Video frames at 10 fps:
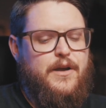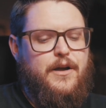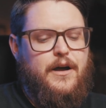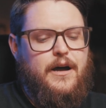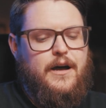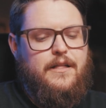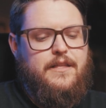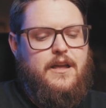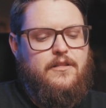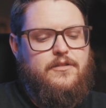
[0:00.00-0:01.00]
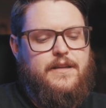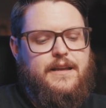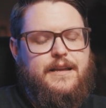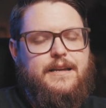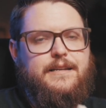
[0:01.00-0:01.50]
The other
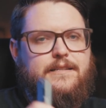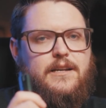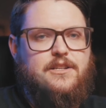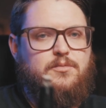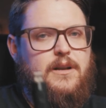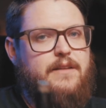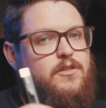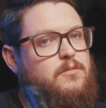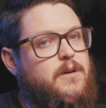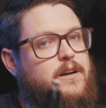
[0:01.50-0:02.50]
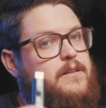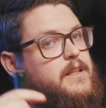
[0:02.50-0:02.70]
thing is, I just want to give you a reminder